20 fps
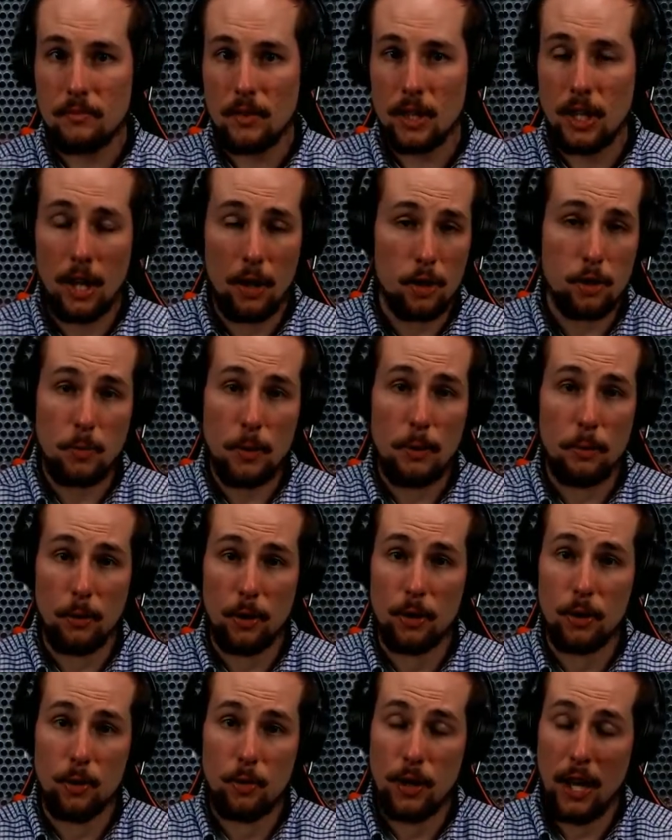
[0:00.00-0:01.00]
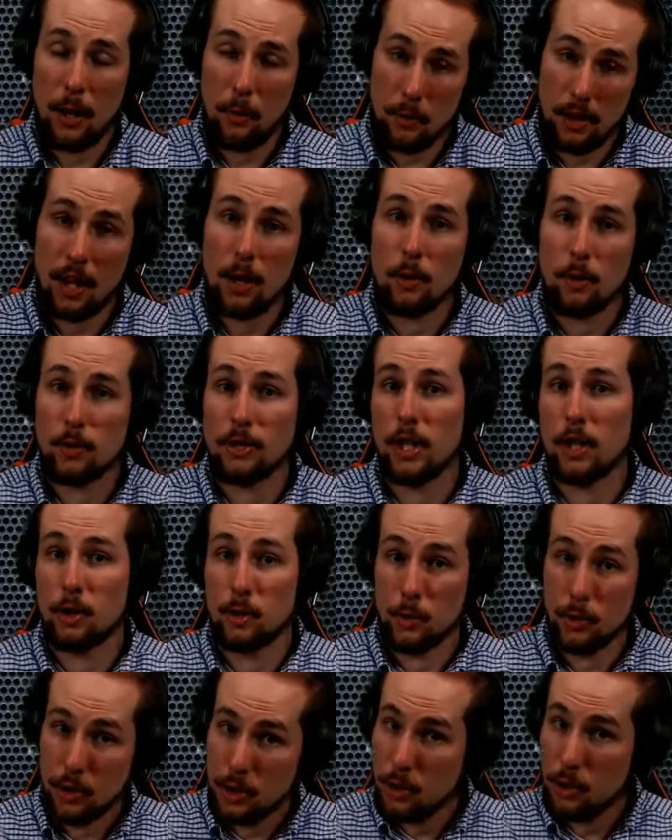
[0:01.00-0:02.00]
Now, there's people that do that with
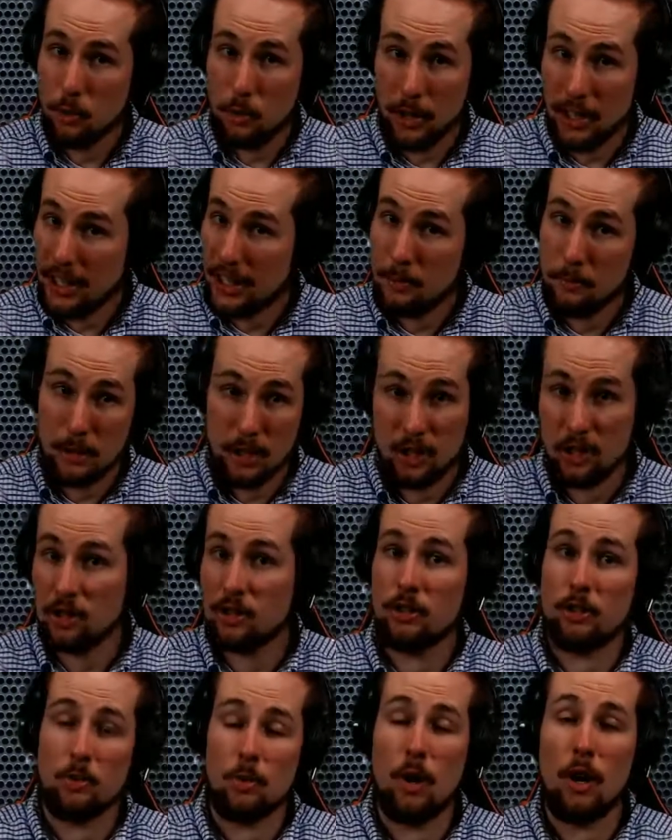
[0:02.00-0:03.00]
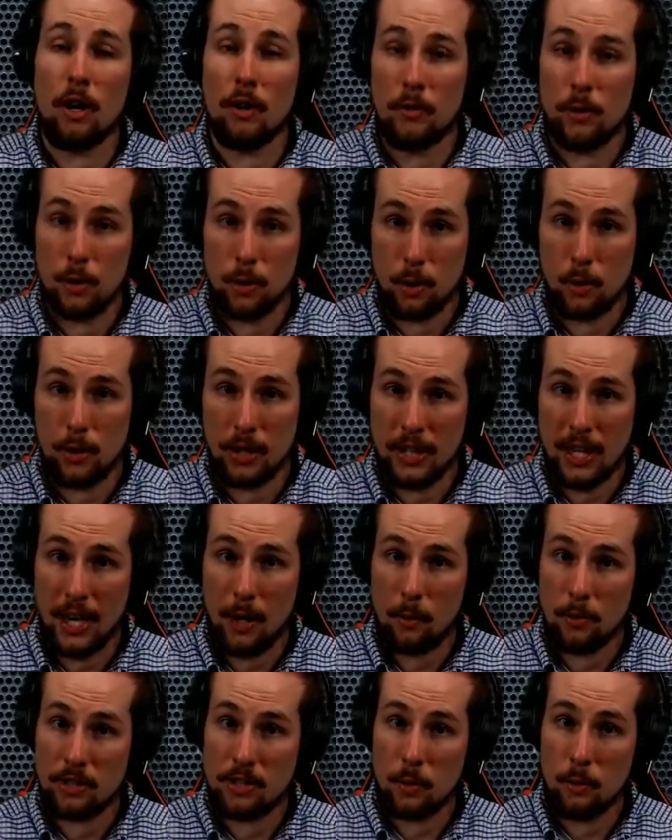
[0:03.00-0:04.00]
heterosexual too, and it can be just as wrong if you're doing
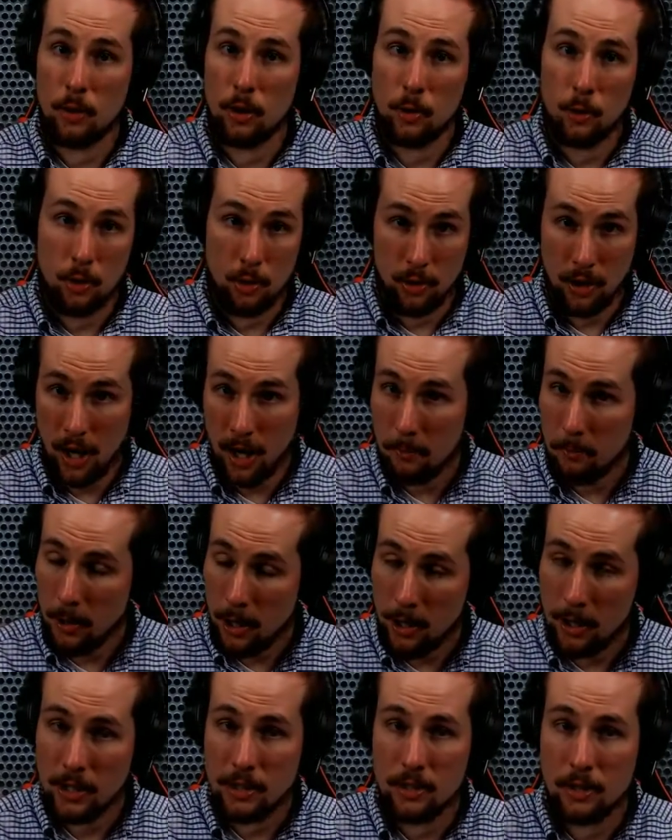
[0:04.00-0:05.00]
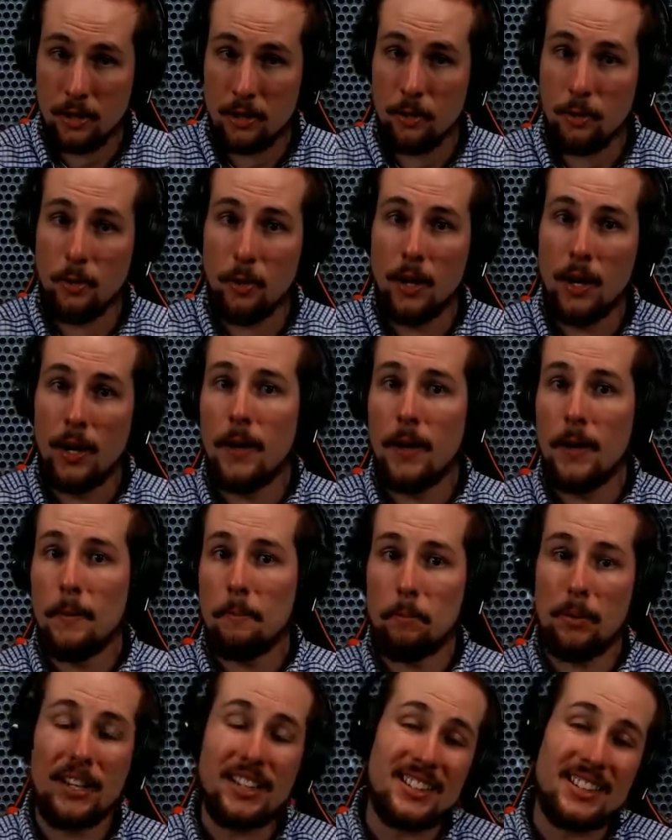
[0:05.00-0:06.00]
that with someone who you're not married to,
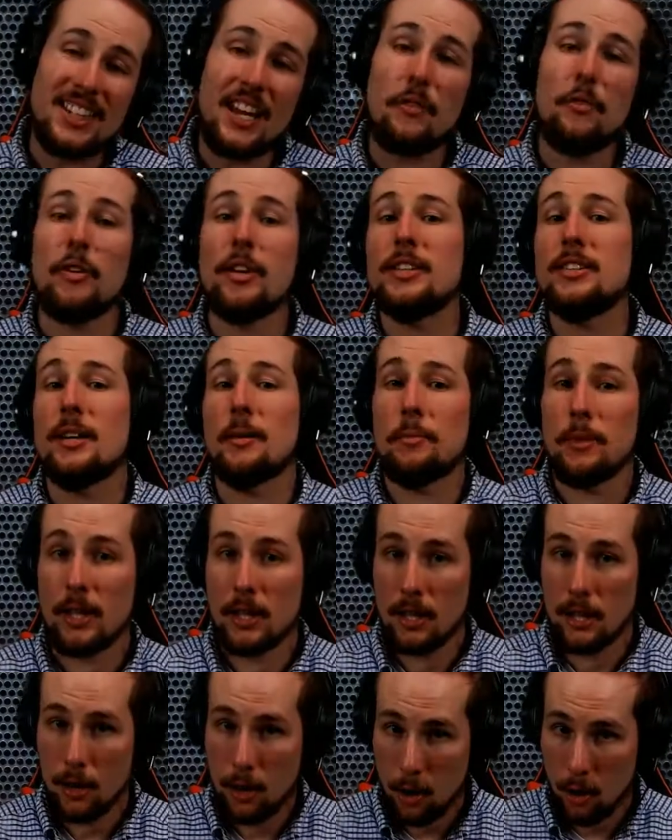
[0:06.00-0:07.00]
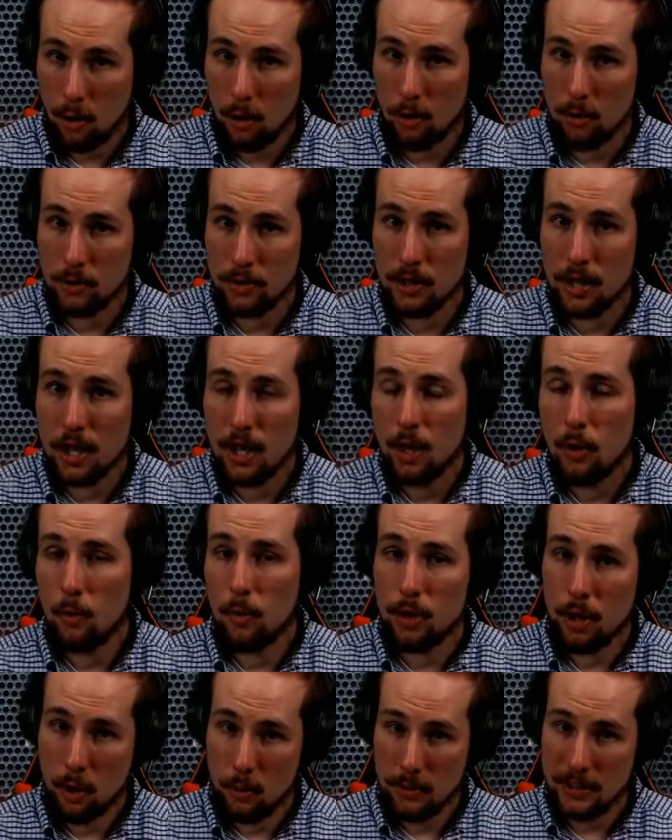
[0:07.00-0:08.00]
but it's definitely something that occurs
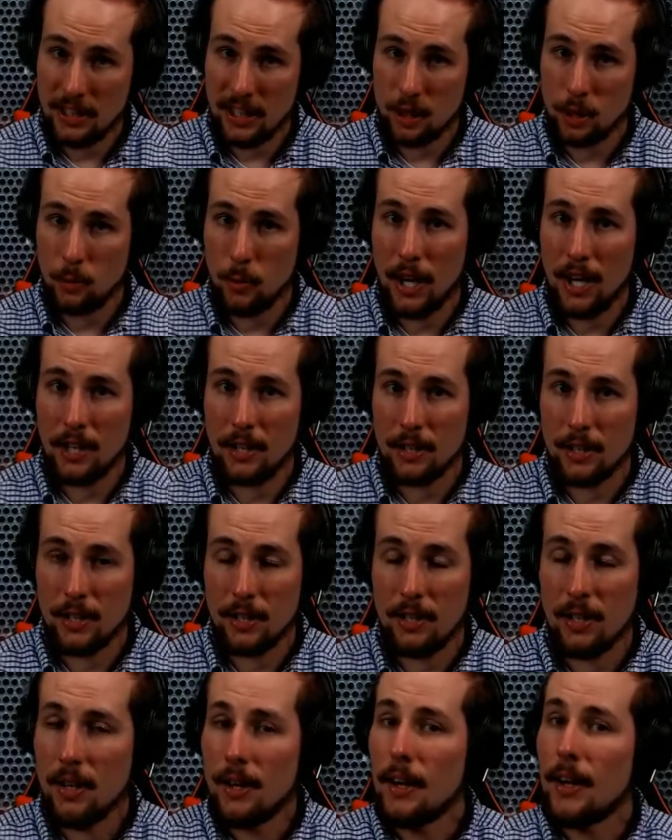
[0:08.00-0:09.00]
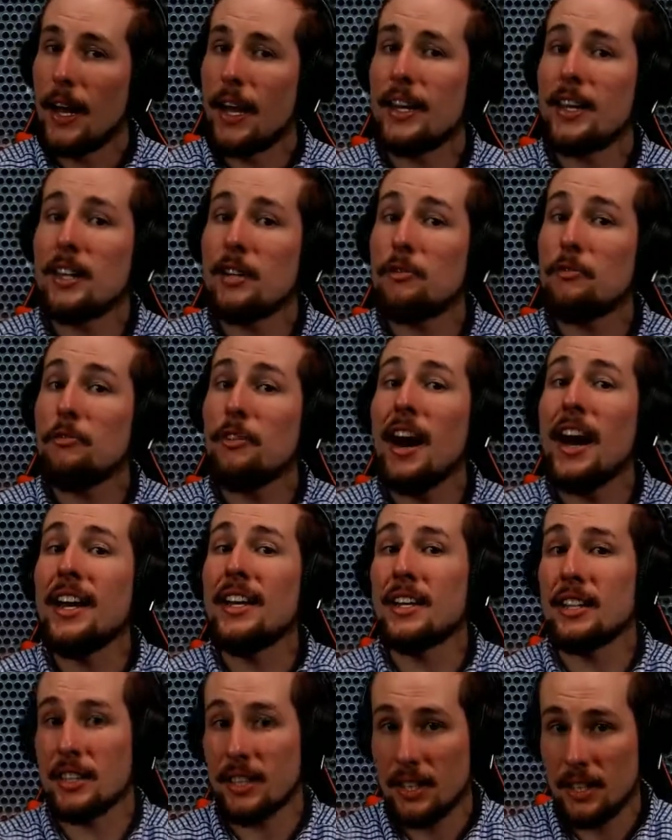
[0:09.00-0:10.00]
with homosexuality. And then
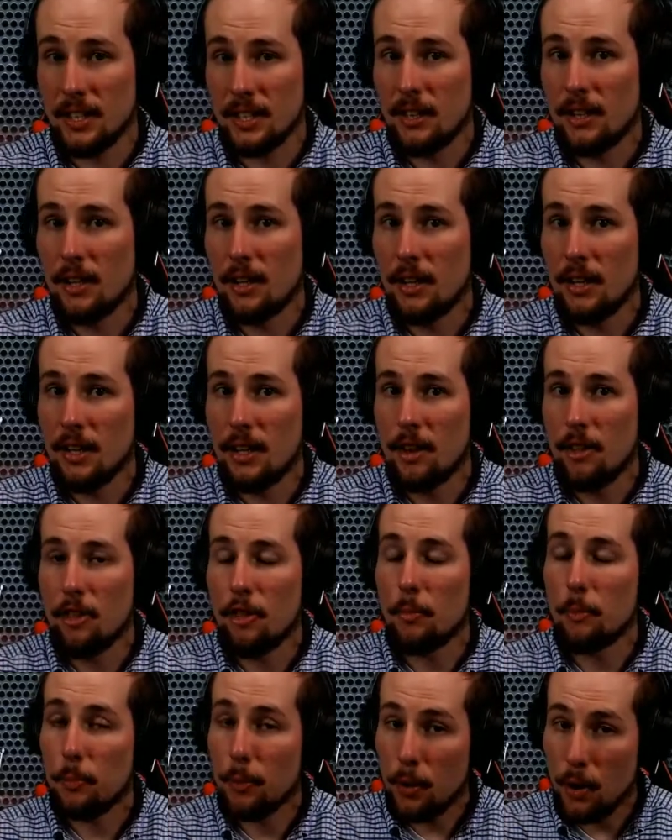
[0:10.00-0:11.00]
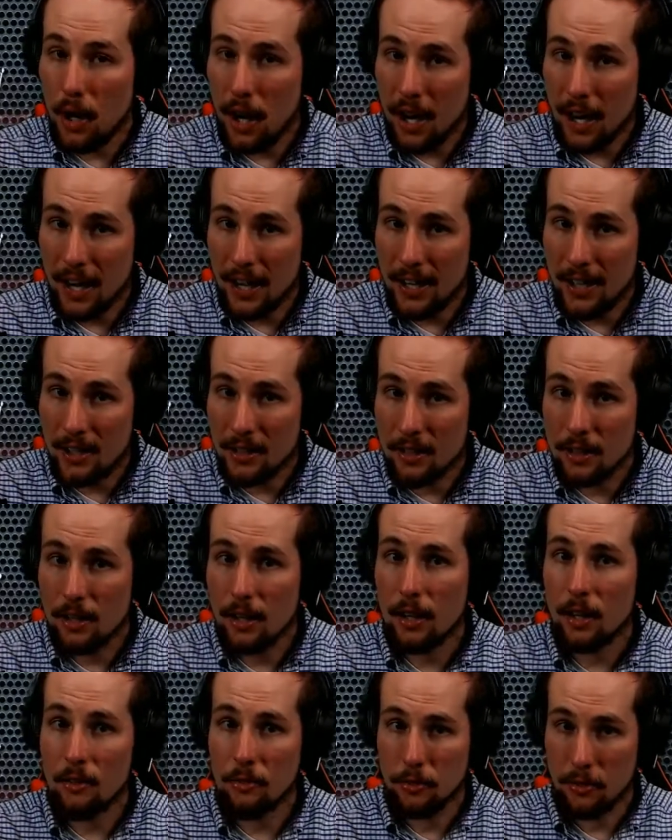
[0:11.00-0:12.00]
finally, the pride
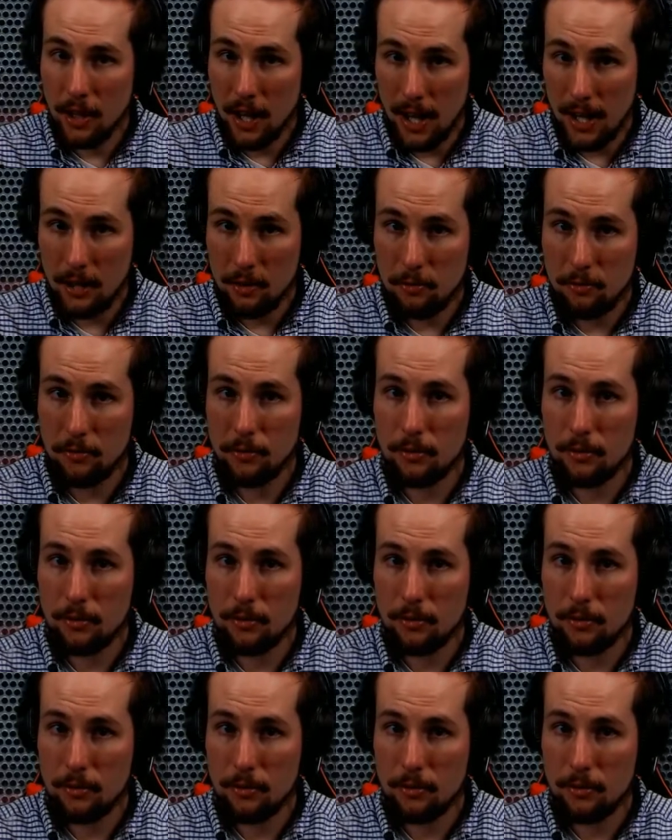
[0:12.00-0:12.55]
of life.